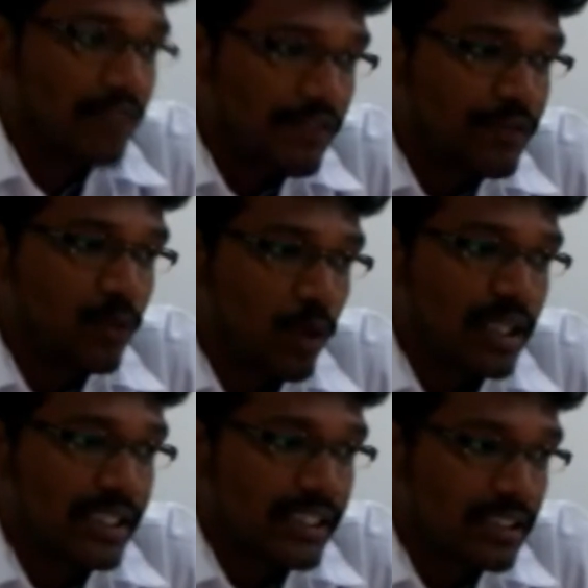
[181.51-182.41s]
one
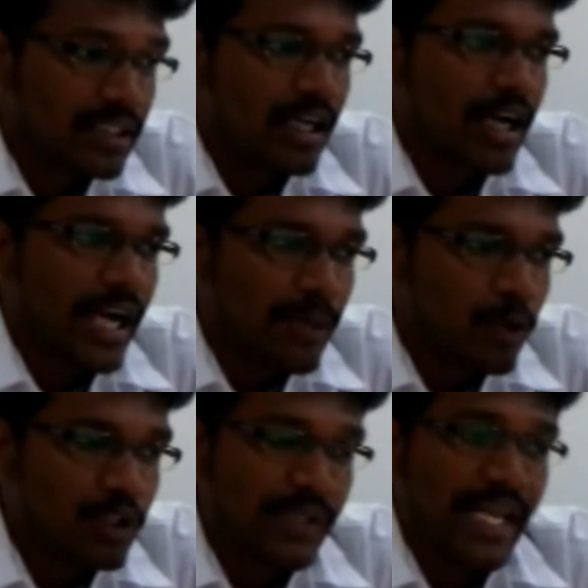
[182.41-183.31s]
is ribose
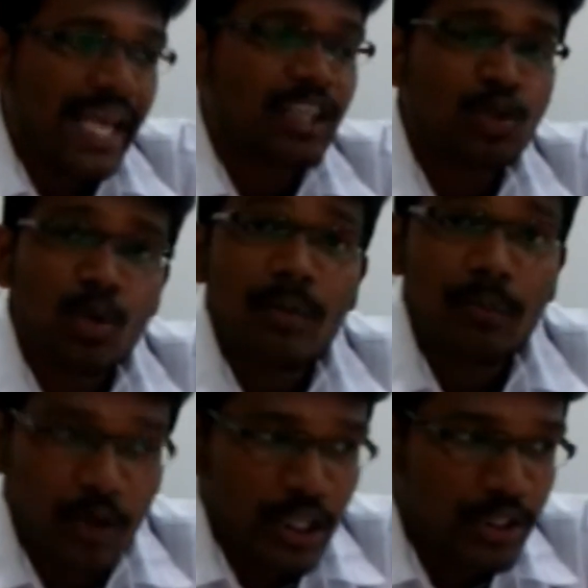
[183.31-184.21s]
with extra
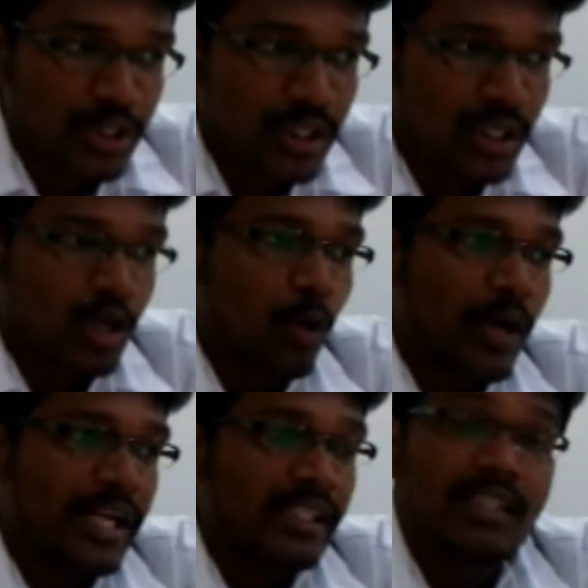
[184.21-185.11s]
bridge
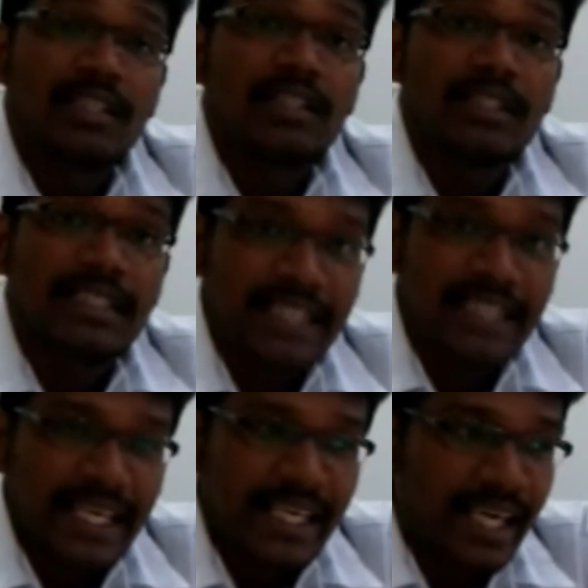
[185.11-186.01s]
connecting the
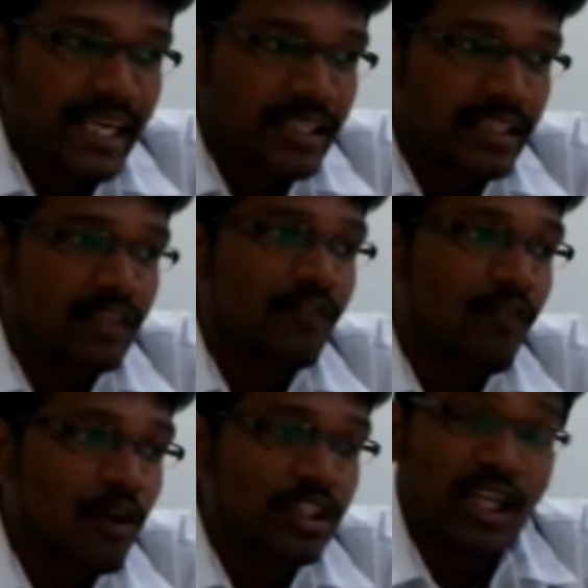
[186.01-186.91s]
second and the
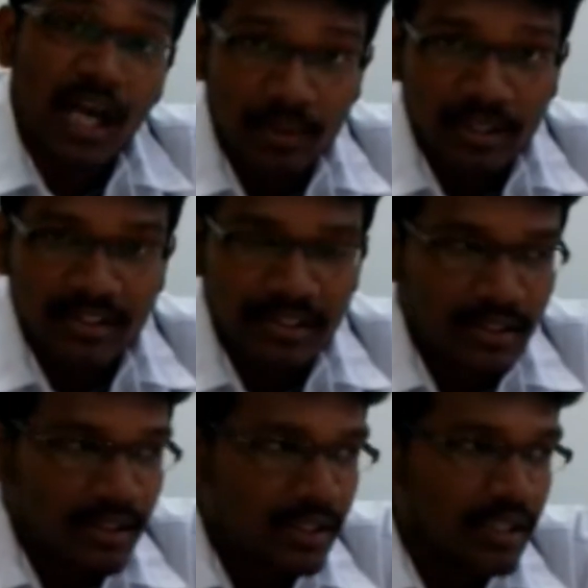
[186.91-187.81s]
fourth carbons.
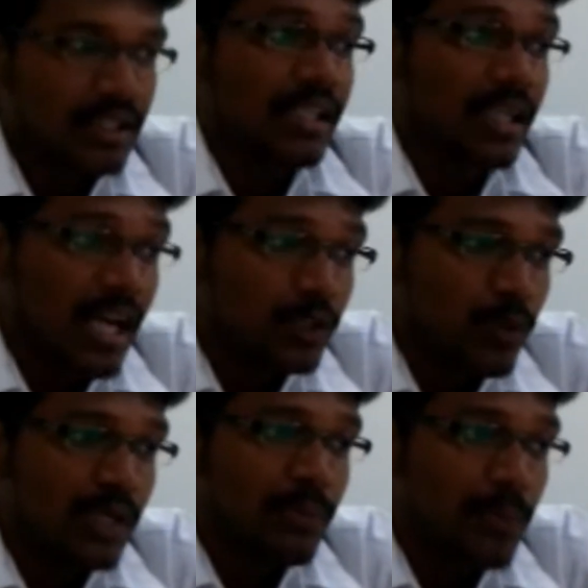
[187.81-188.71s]
The last
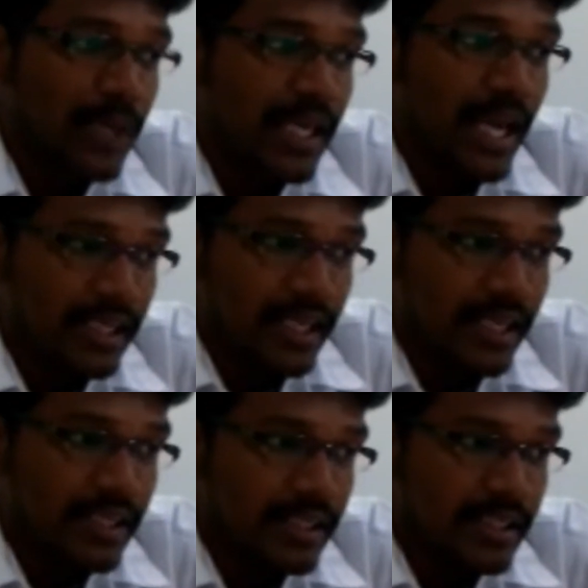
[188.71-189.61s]
one,
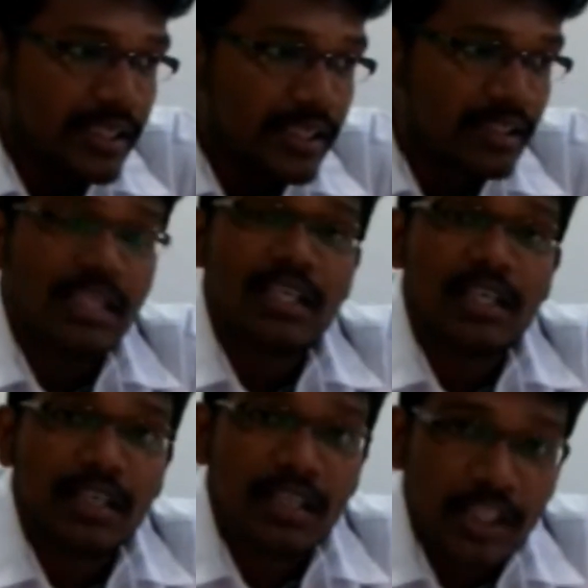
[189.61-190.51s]
PNA, is
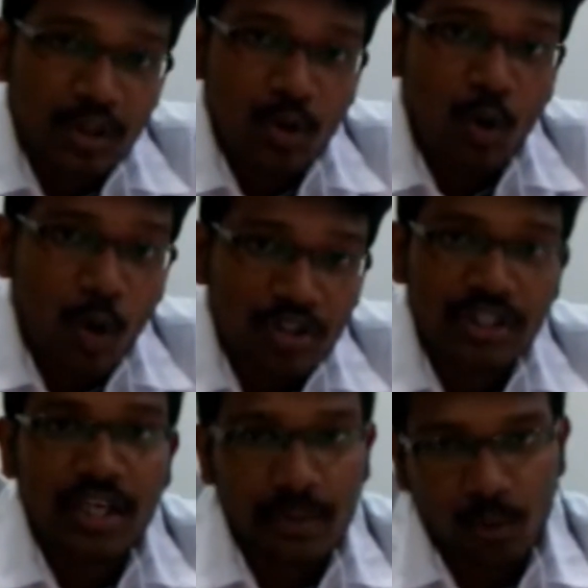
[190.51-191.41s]

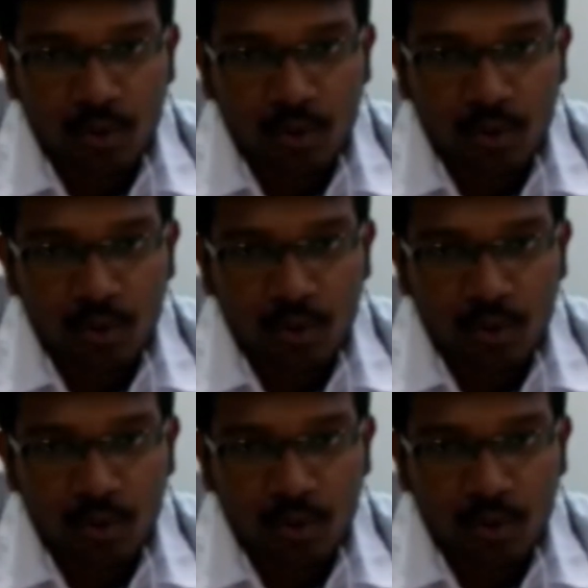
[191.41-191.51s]
desoxyribose.